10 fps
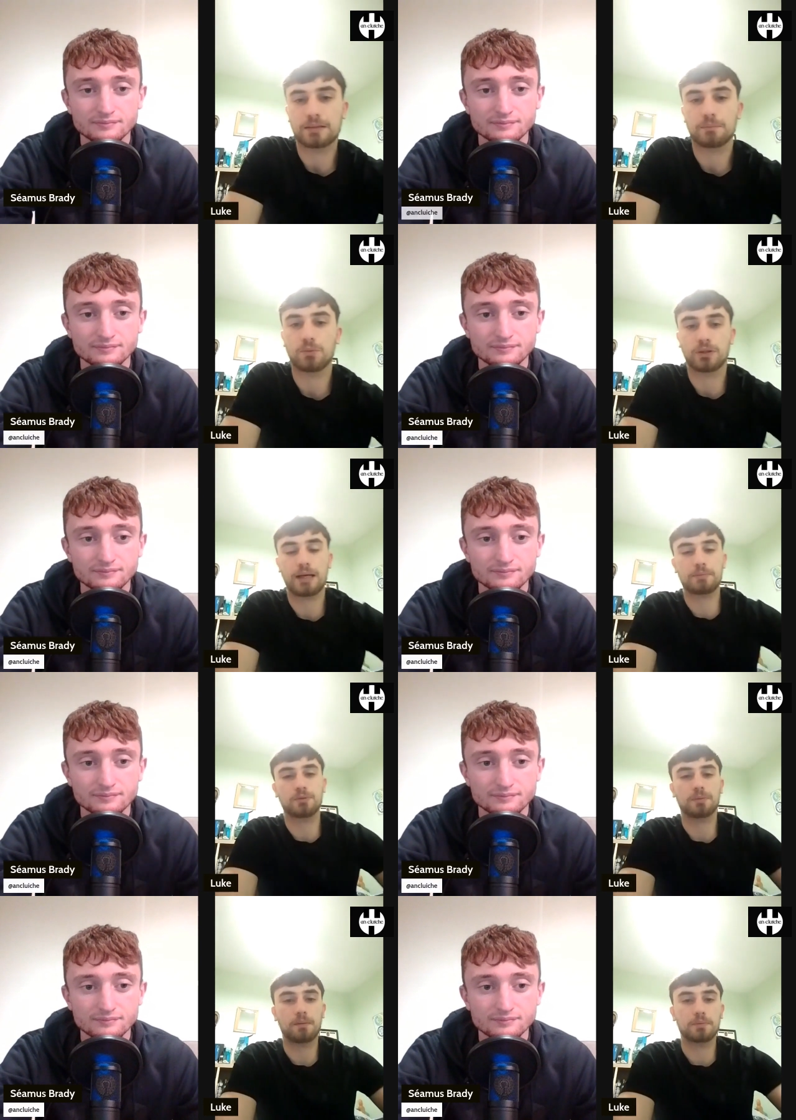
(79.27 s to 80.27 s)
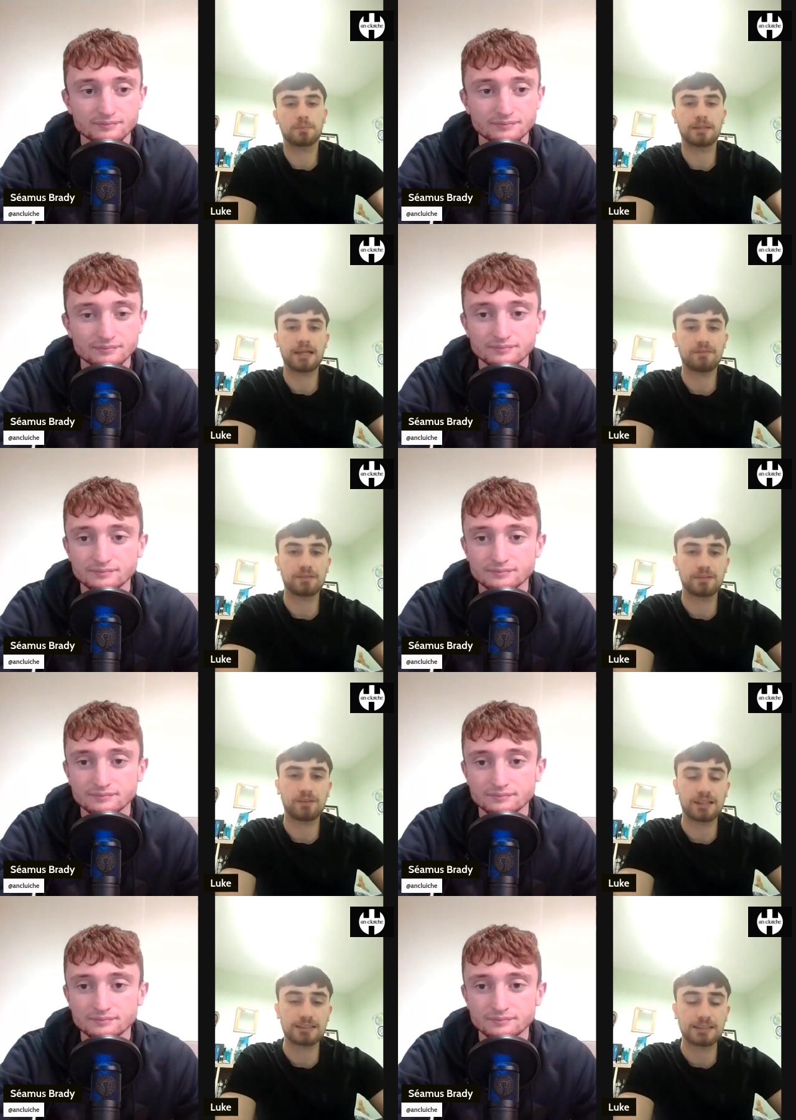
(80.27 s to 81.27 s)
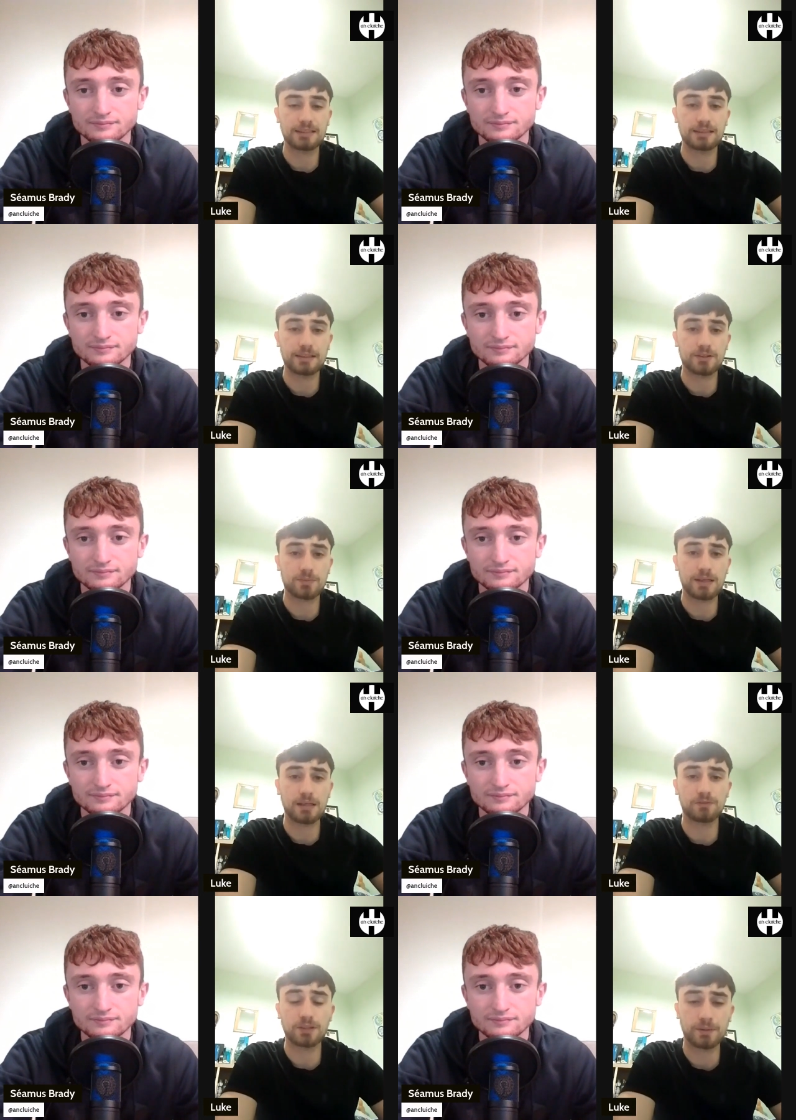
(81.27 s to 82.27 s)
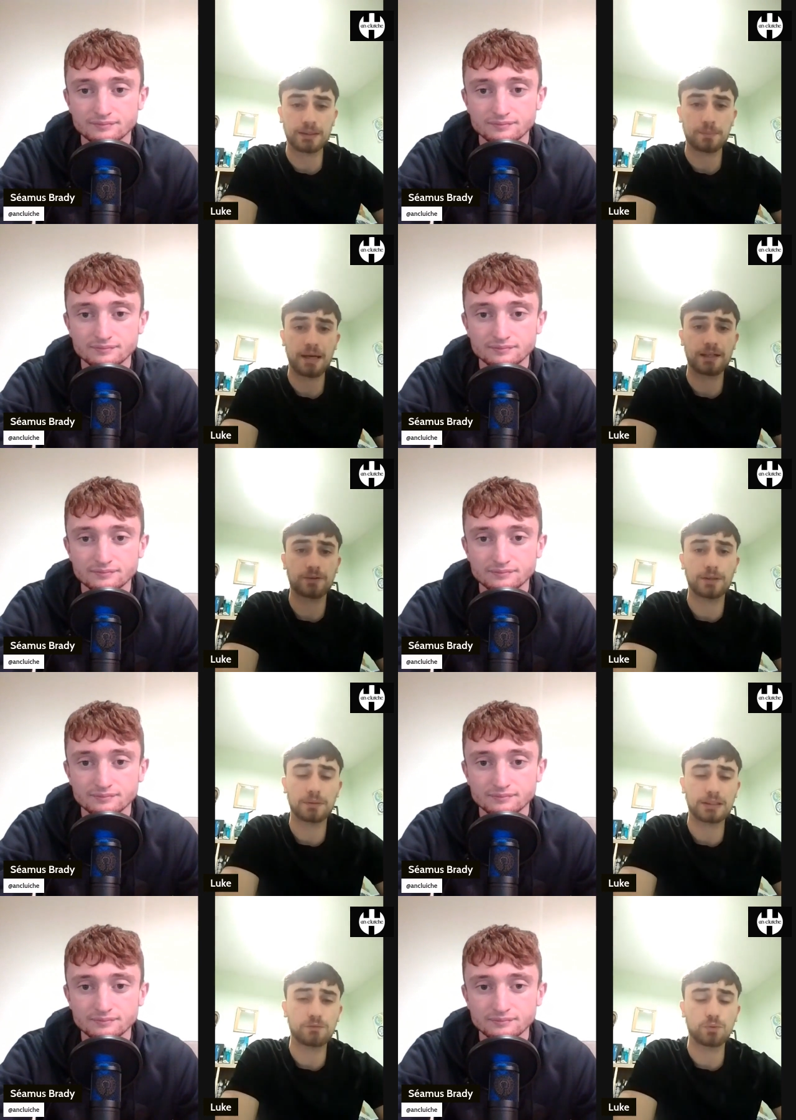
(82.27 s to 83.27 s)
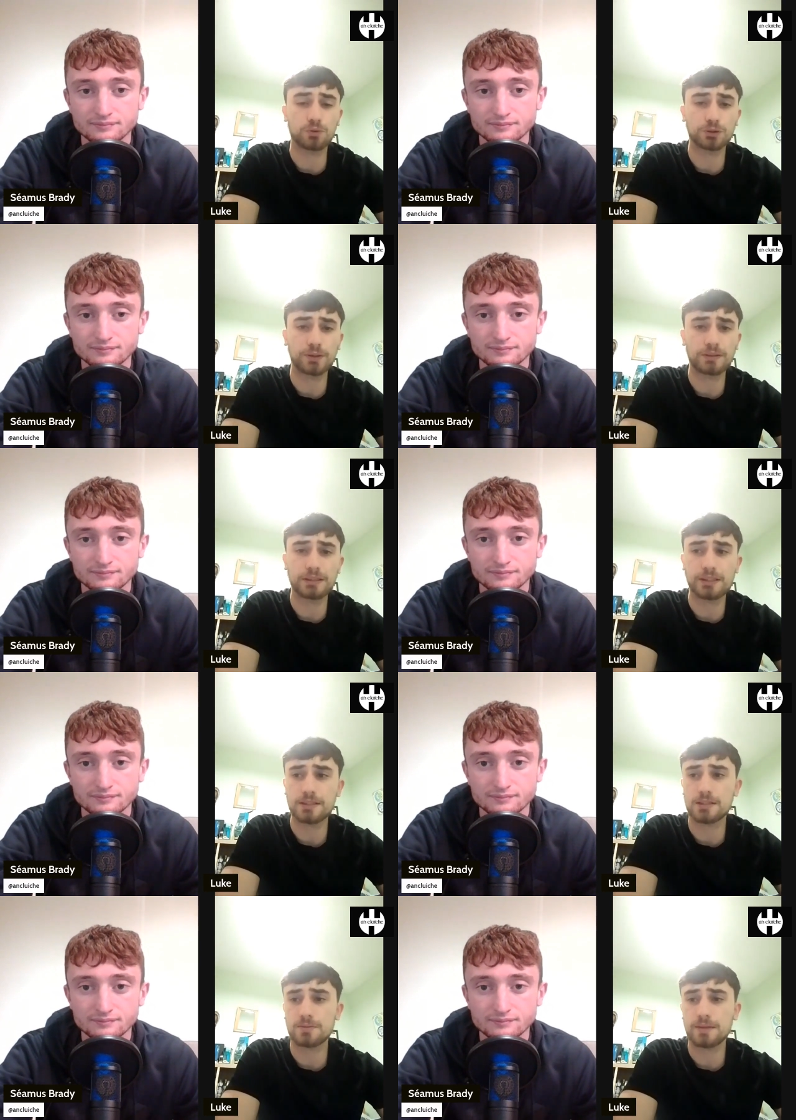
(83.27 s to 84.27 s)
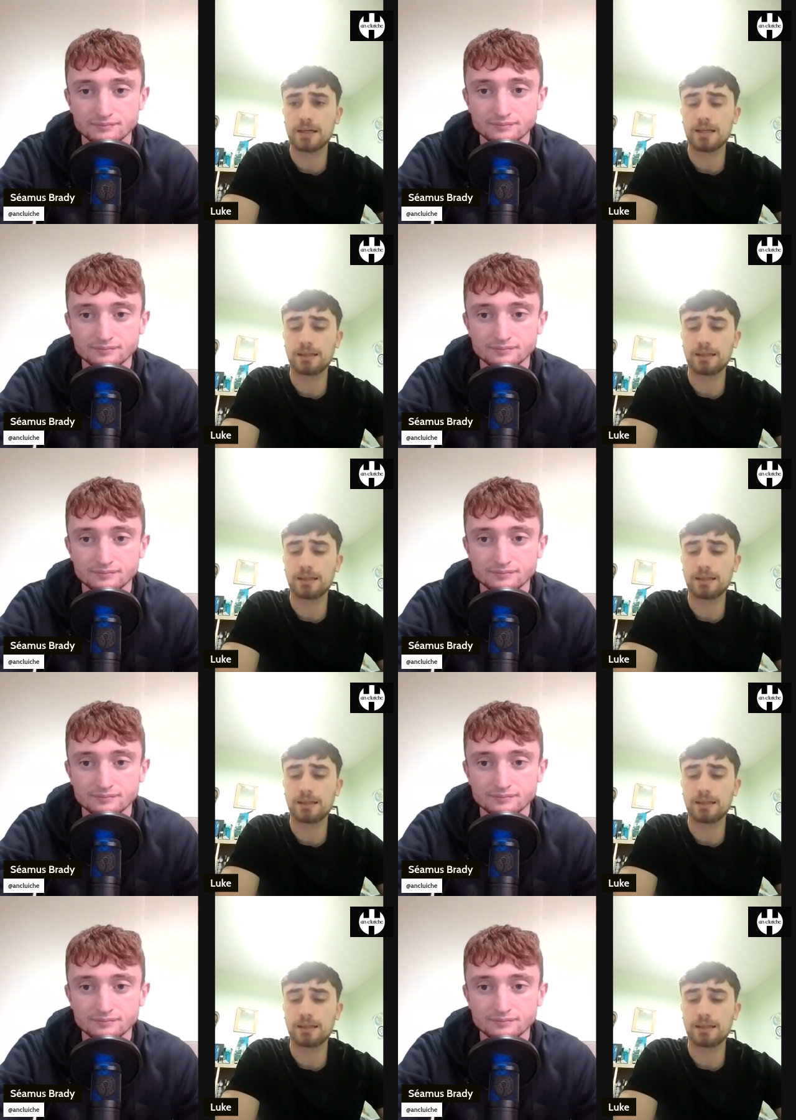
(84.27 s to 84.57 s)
Speaker 1: Mourne Abbey were probably heavily fancied in there as well for their, with their pedigree, what they've won throughout the years as well.